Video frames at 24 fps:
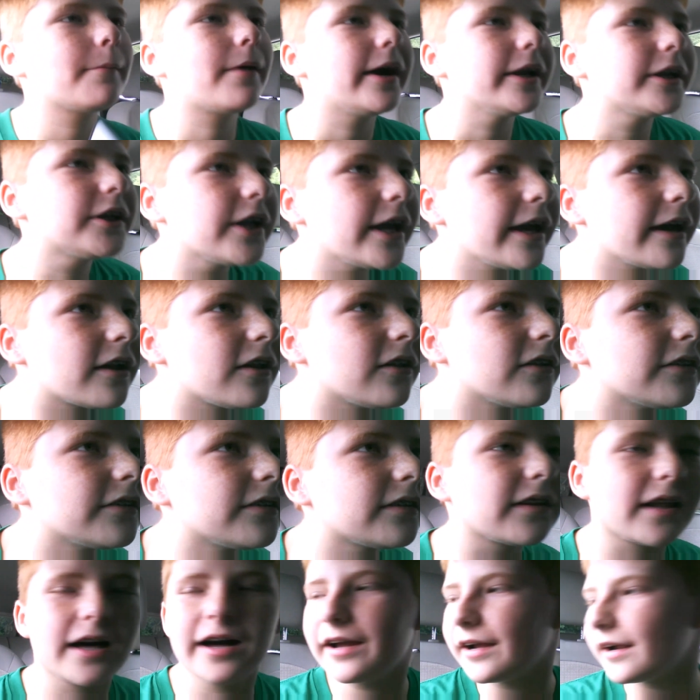at my channel
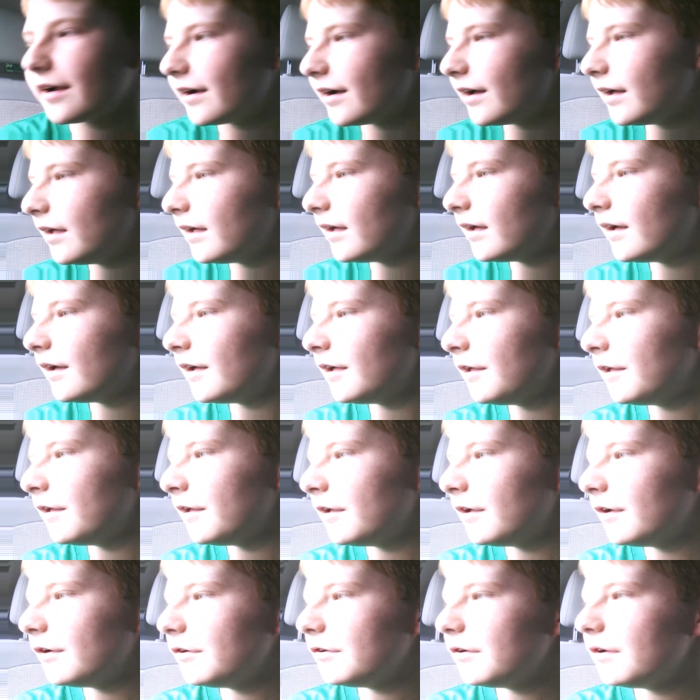and it's like,
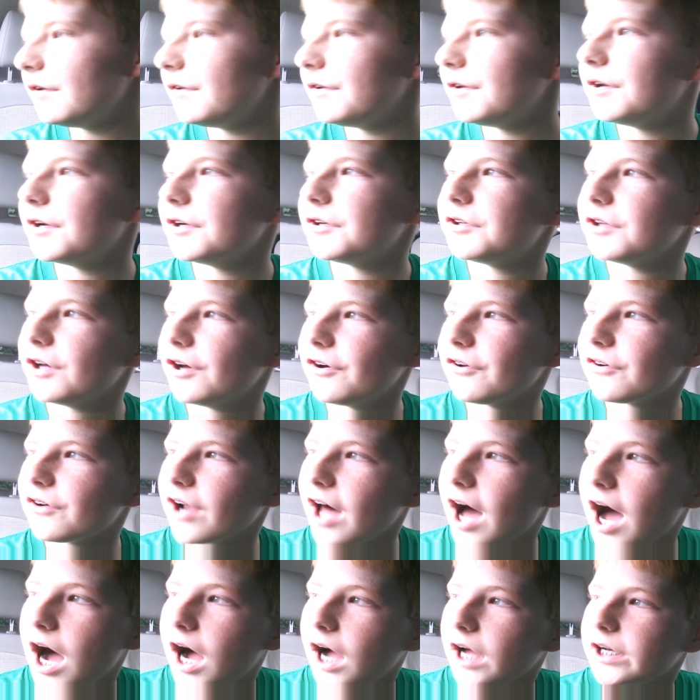the dude
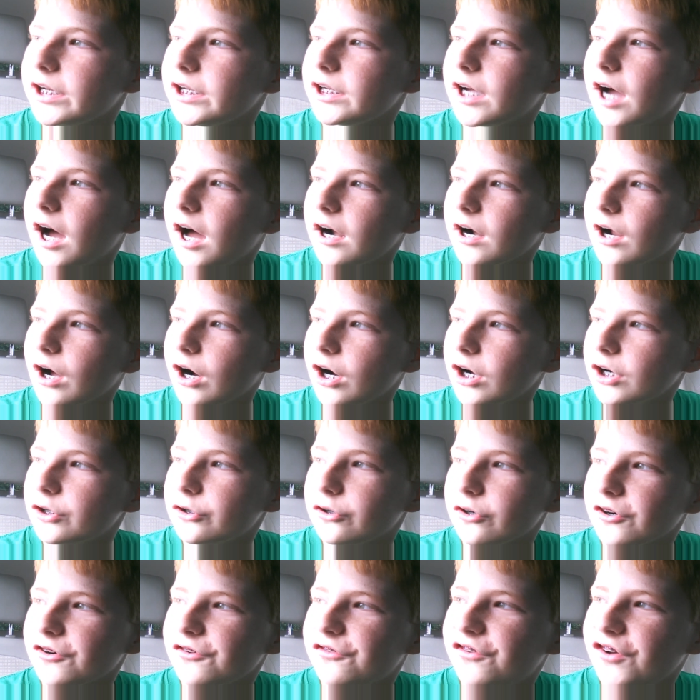lied, he got
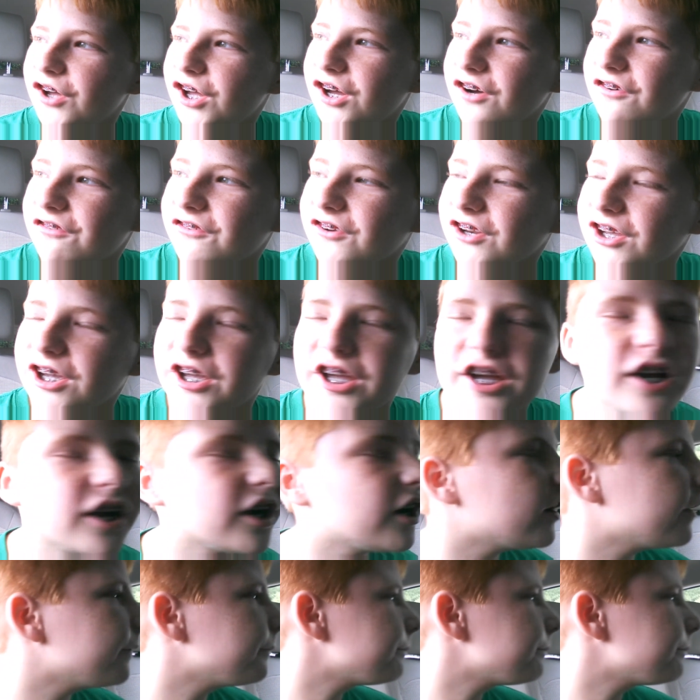150.